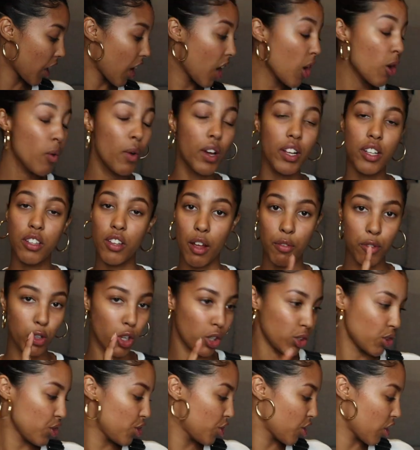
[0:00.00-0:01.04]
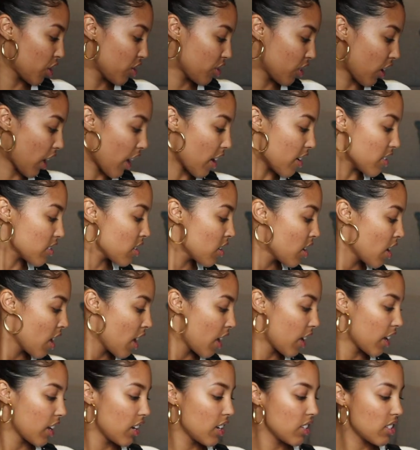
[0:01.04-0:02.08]
Oh, and I forgot to show you guys,
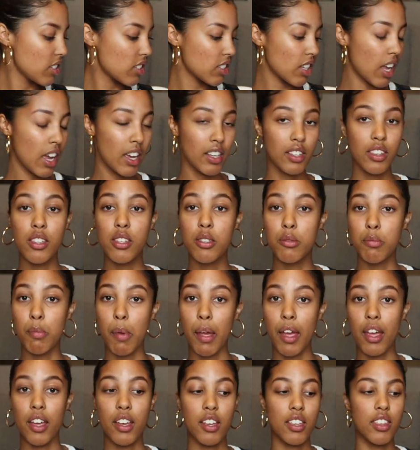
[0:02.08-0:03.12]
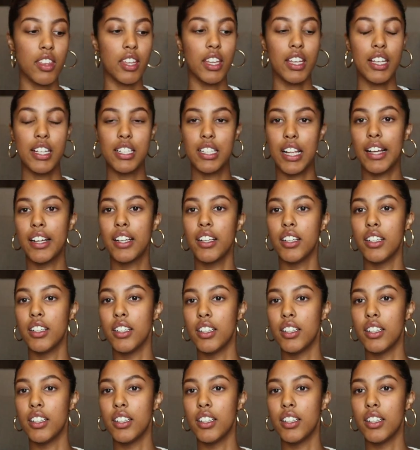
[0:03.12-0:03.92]
inside this bag there is like